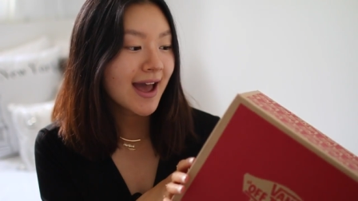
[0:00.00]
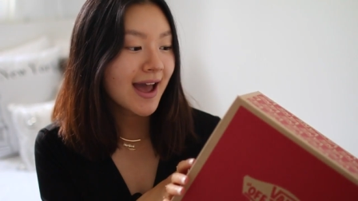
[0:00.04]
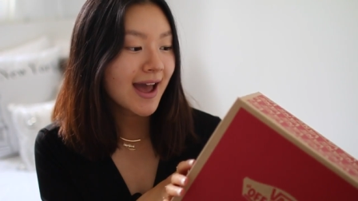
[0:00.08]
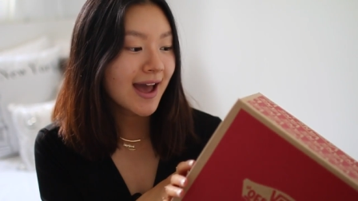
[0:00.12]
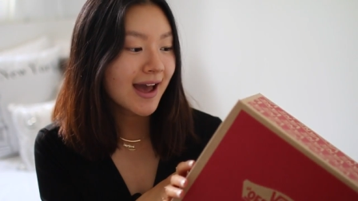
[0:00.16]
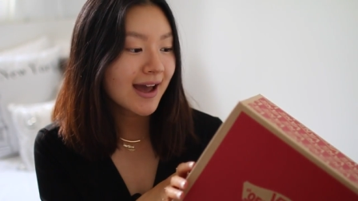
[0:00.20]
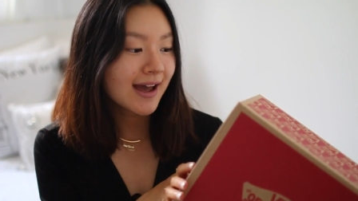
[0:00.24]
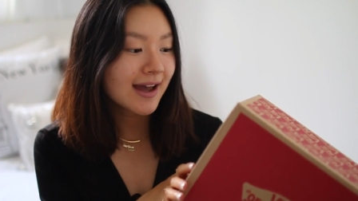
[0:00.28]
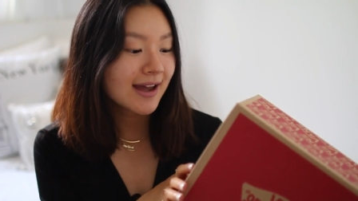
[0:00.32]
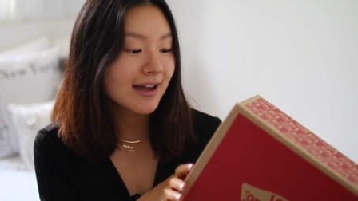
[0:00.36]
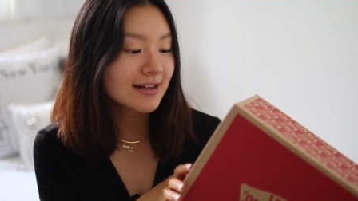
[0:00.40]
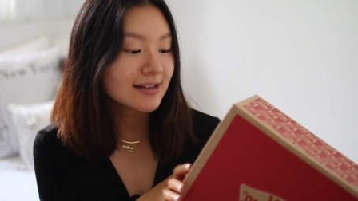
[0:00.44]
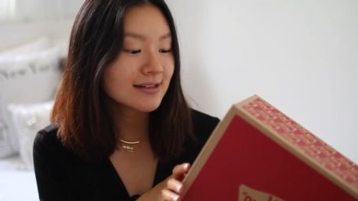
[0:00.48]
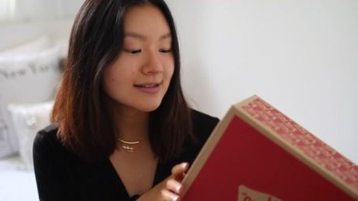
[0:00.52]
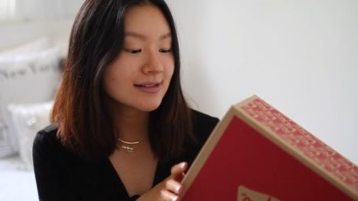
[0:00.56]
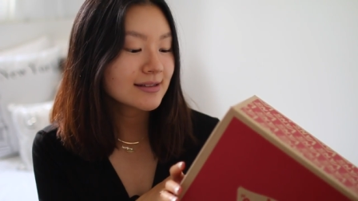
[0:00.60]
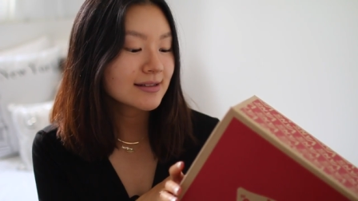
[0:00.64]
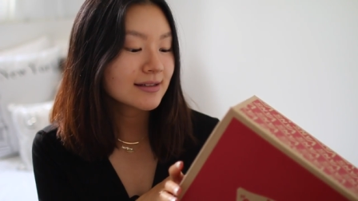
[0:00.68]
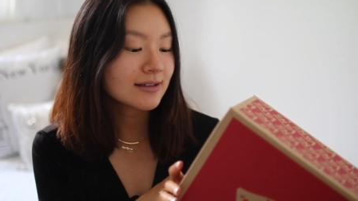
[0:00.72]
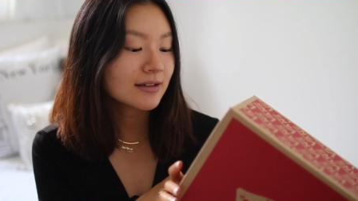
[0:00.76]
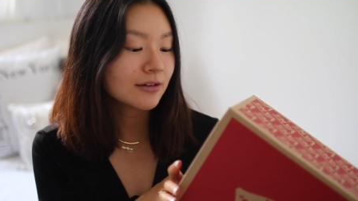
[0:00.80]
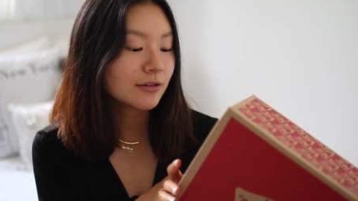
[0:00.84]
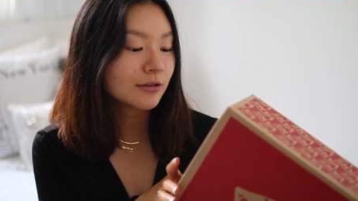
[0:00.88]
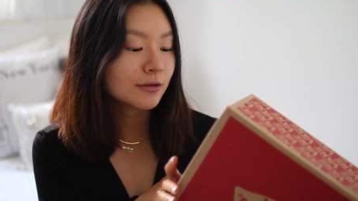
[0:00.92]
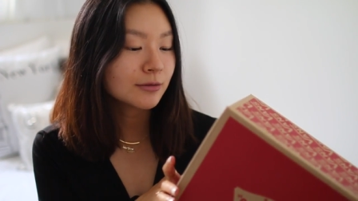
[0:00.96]

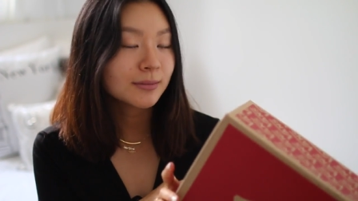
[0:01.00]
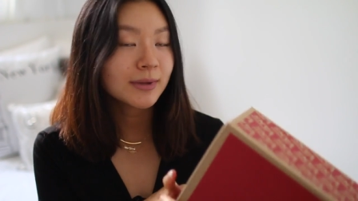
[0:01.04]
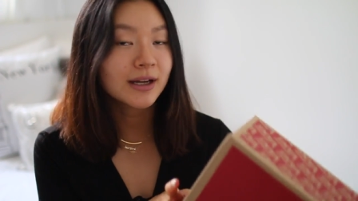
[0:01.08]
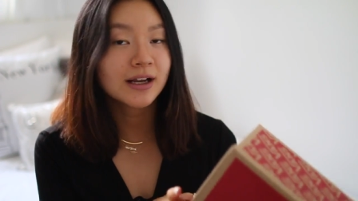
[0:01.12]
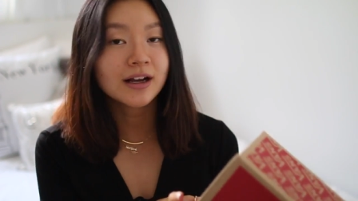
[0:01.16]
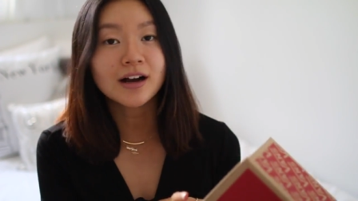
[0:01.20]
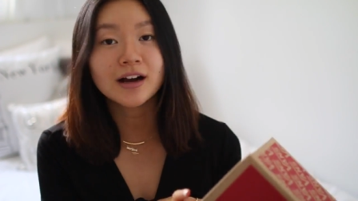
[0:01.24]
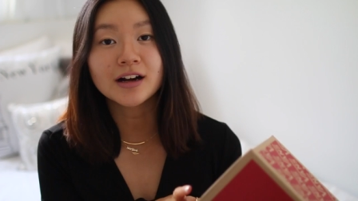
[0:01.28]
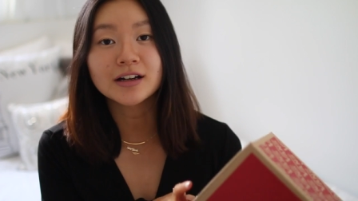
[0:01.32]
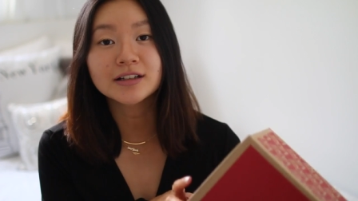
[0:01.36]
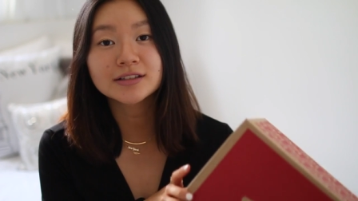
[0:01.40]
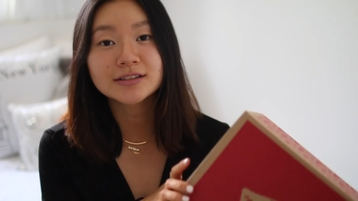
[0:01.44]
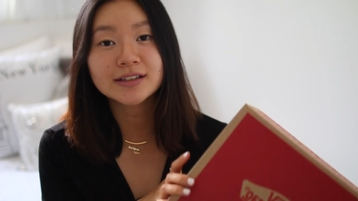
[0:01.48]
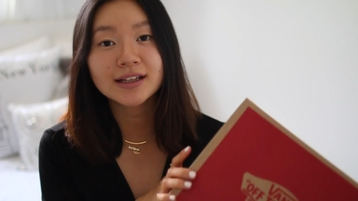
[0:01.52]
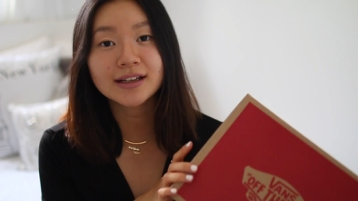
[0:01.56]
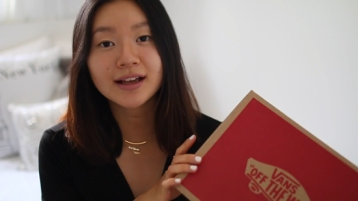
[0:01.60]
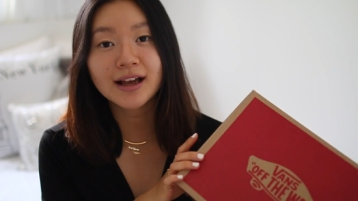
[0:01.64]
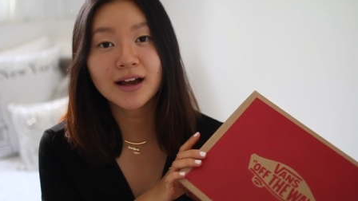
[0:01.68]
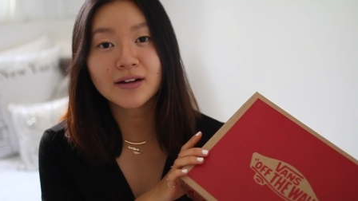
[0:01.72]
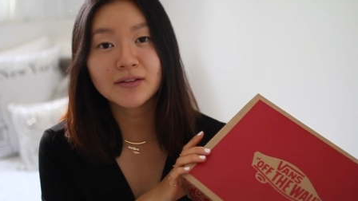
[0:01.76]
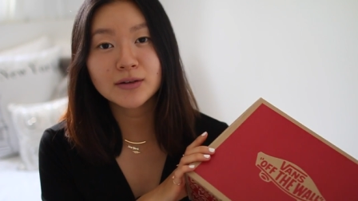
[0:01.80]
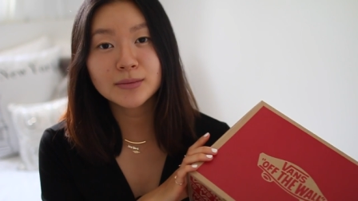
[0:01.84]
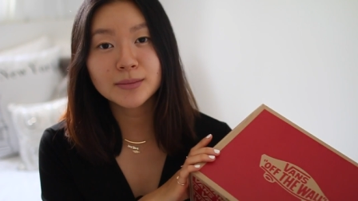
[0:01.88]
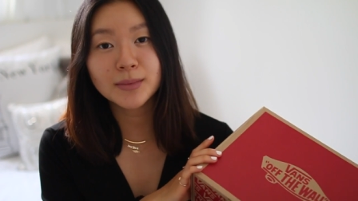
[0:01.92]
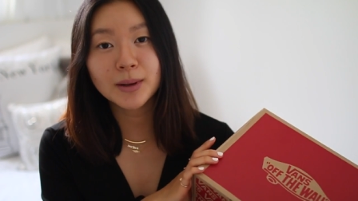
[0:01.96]
and oh my gosh,
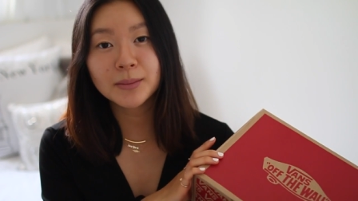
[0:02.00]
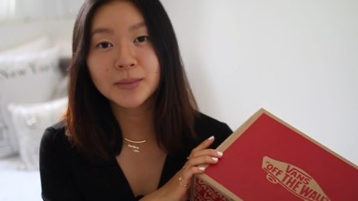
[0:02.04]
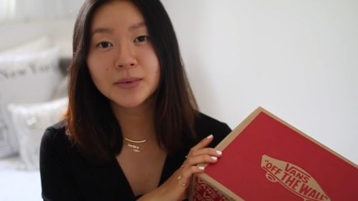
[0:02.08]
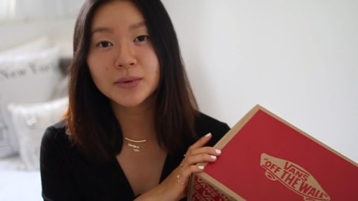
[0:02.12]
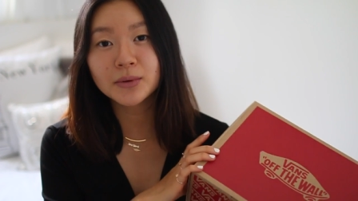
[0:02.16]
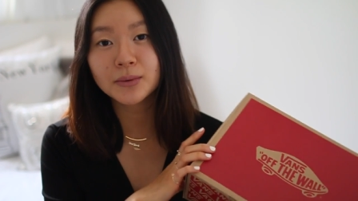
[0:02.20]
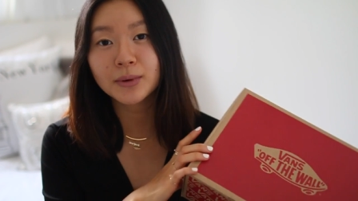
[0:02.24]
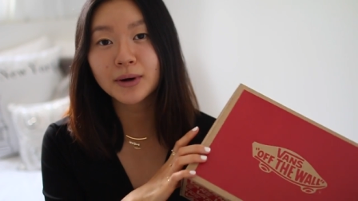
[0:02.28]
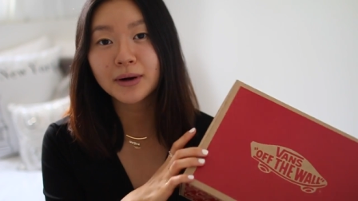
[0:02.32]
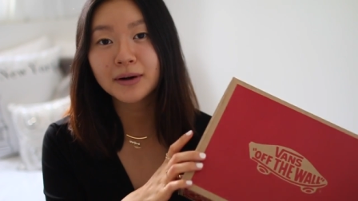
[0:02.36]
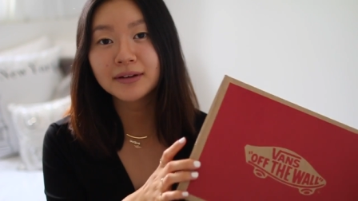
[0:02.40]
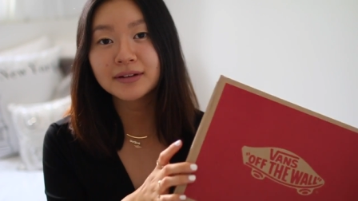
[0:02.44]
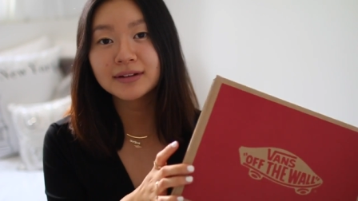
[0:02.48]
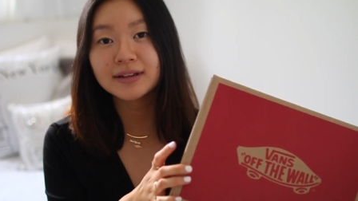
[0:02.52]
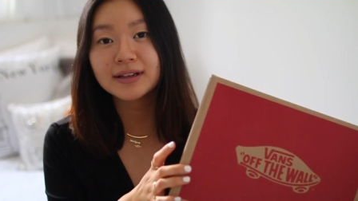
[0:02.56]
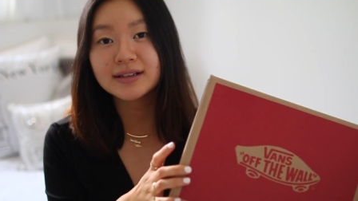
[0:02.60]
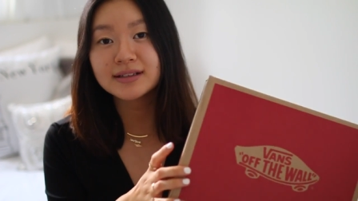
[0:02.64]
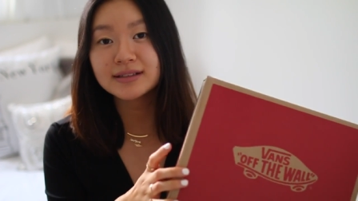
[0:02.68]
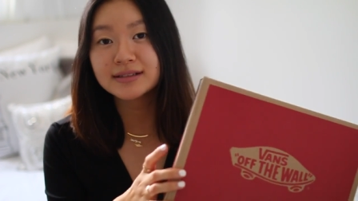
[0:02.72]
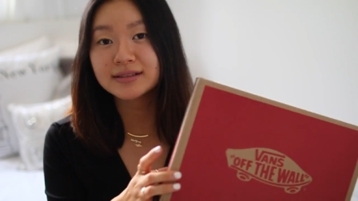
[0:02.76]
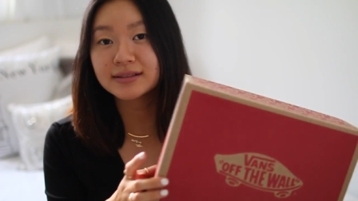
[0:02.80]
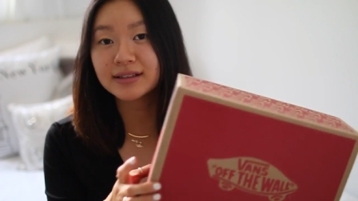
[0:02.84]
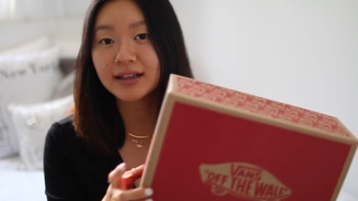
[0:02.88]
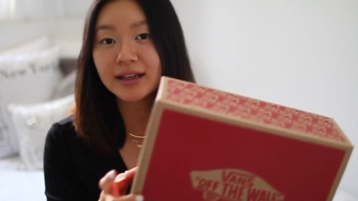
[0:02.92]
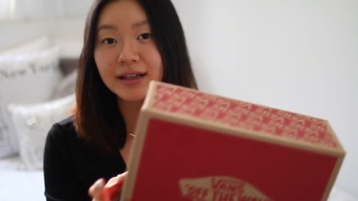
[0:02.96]
like I remember wearing
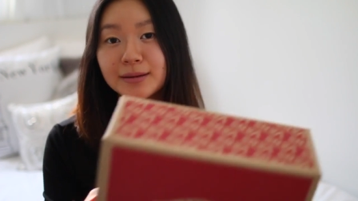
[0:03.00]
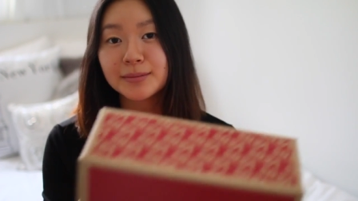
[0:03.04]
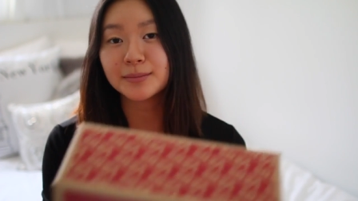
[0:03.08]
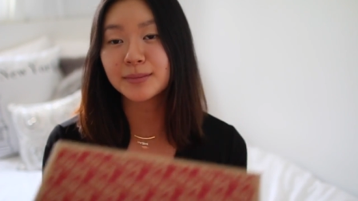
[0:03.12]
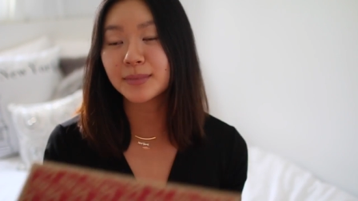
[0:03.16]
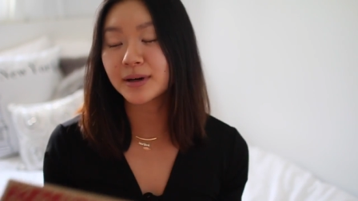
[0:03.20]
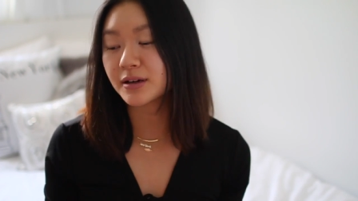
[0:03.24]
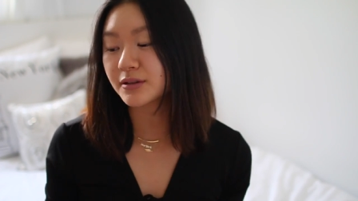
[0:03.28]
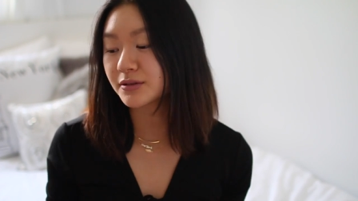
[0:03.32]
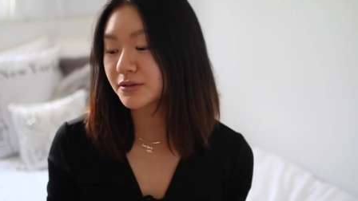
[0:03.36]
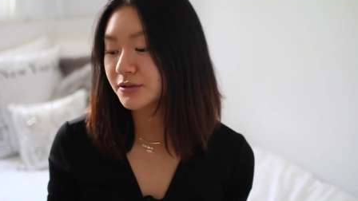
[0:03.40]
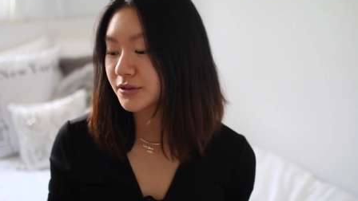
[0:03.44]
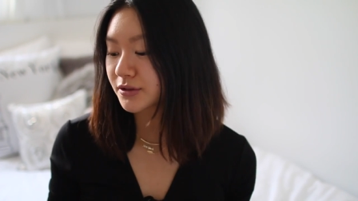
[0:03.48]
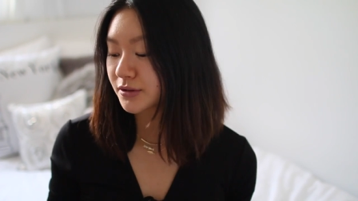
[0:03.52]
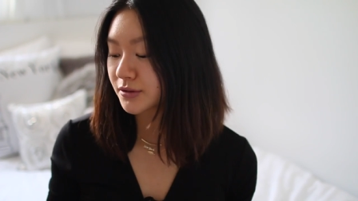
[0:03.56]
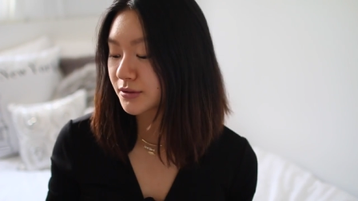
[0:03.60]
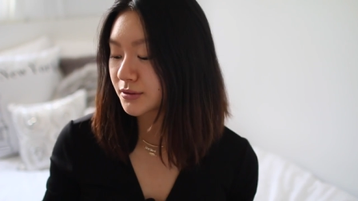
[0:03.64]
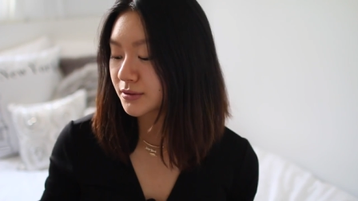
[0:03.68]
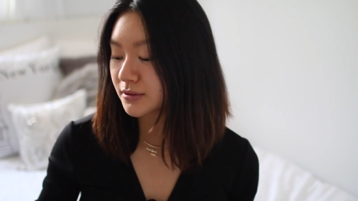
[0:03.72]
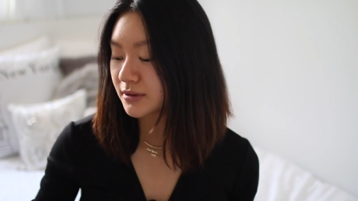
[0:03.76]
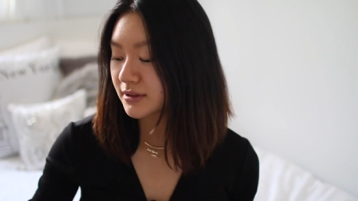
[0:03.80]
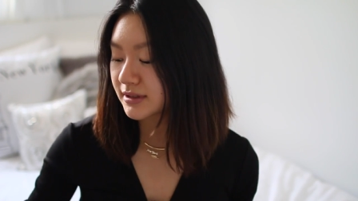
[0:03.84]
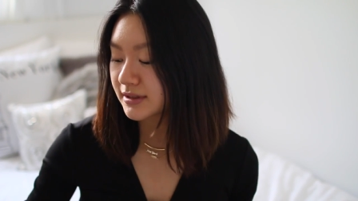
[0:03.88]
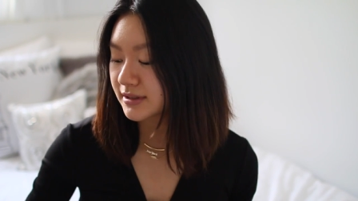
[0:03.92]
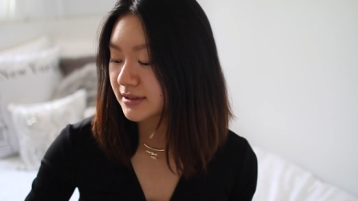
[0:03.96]
these in like middle
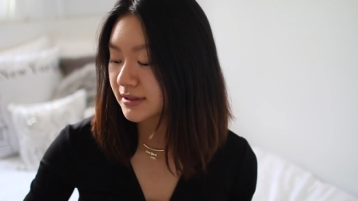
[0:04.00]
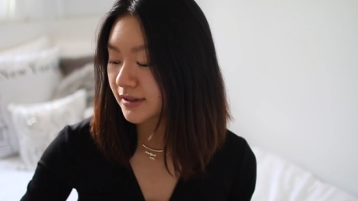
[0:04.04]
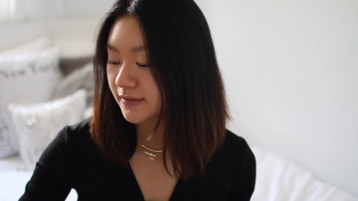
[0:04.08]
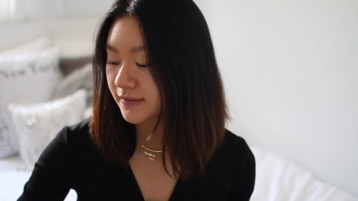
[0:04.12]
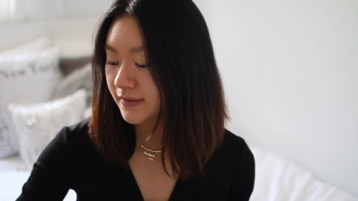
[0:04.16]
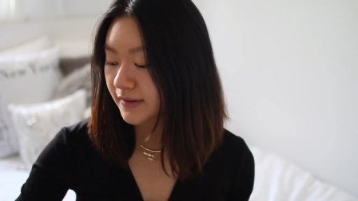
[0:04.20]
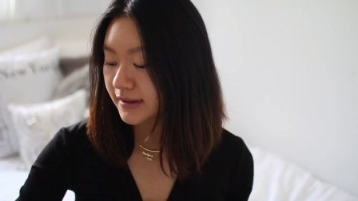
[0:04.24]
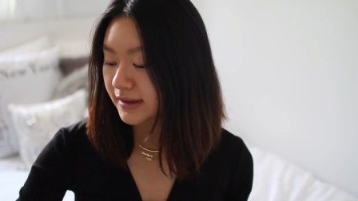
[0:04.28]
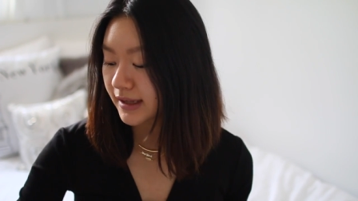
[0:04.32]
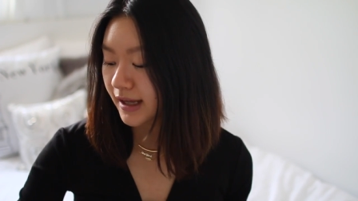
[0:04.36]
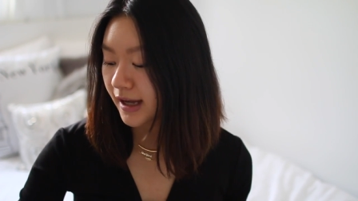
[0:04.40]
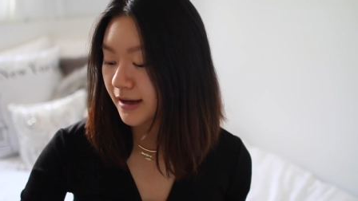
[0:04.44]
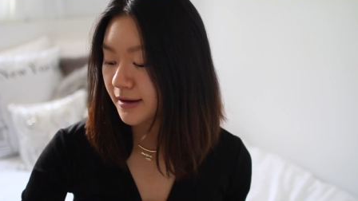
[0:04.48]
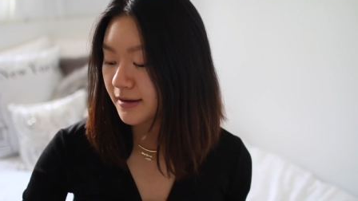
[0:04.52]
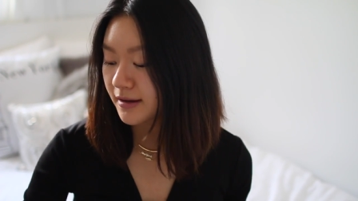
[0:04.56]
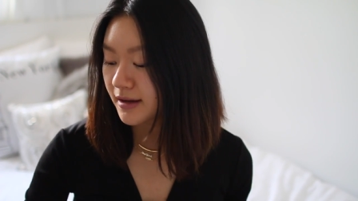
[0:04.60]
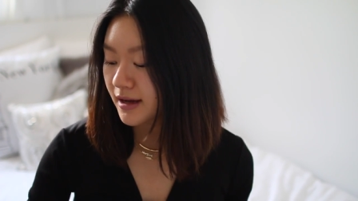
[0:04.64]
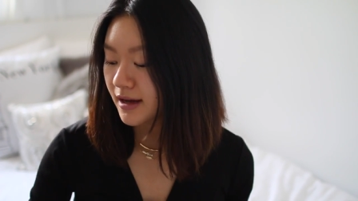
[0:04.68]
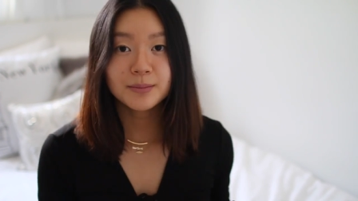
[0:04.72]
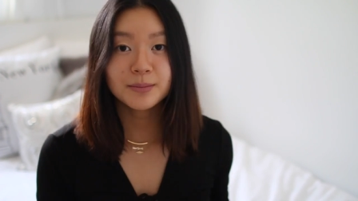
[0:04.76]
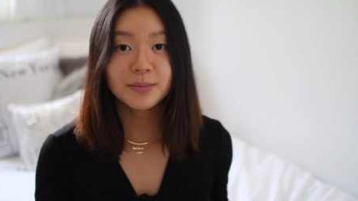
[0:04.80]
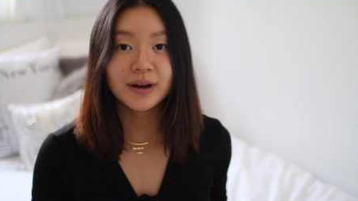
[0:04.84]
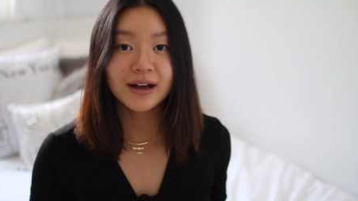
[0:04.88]
school and stuff like that,